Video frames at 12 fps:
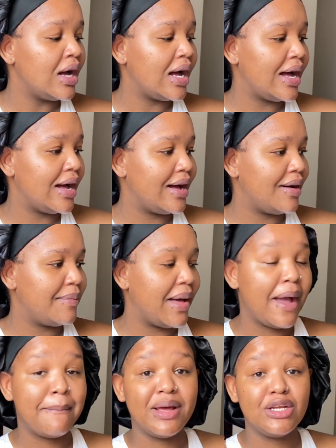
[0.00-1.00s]

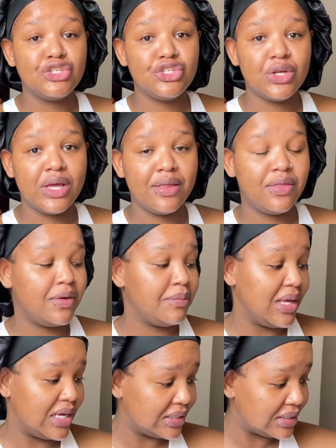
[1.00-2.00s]
I managed to get them
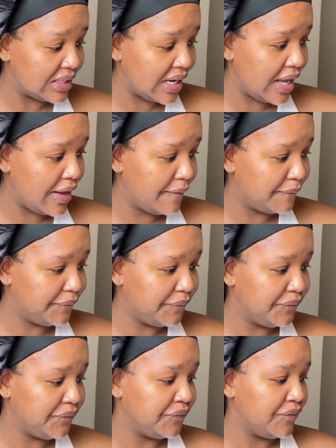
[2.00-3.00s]
yesterday.
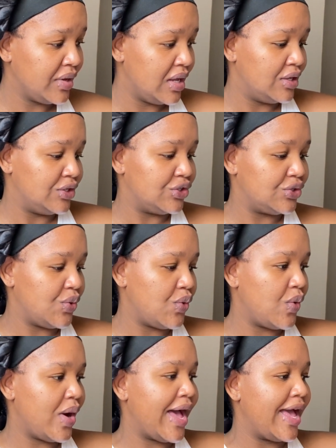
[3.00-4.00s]

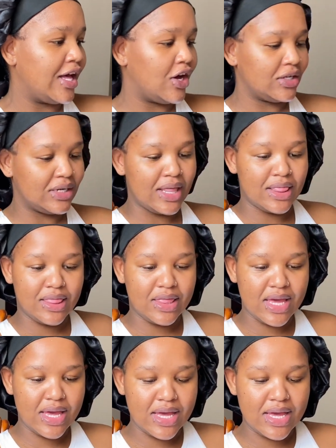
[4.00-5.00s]
So I got
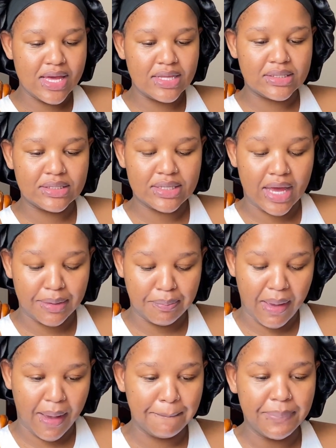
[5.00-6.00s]
these at
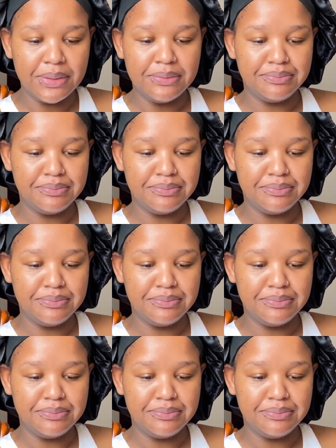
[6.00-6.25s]
Pep.